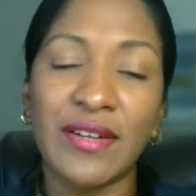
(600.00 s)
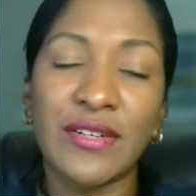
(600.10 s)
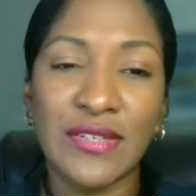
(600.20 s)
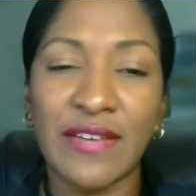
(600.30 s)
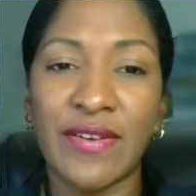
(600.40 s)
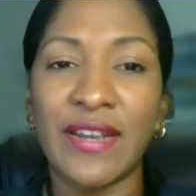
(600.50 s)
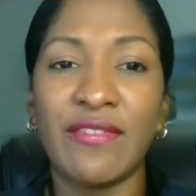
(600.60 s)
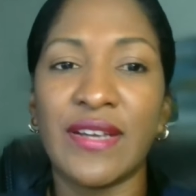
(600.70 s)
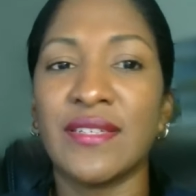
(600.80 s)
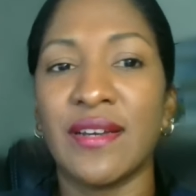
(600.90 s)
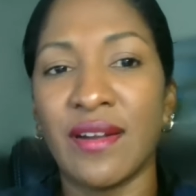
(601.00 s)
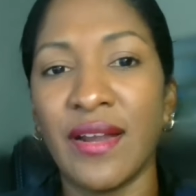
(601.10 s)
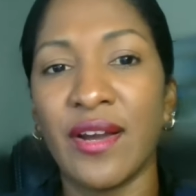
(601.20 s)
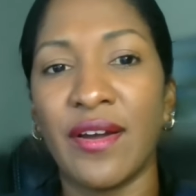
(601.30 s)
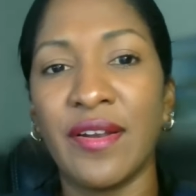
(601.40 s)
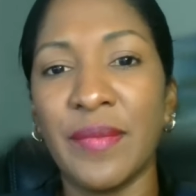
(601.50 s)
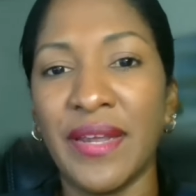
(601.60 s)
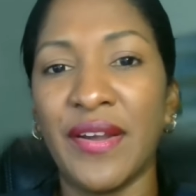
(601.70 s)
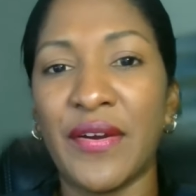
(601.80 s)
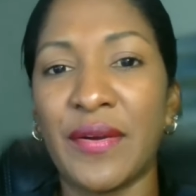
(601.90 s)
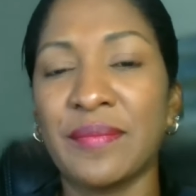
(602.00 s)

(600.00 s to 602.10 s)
does have an effect on our economy here.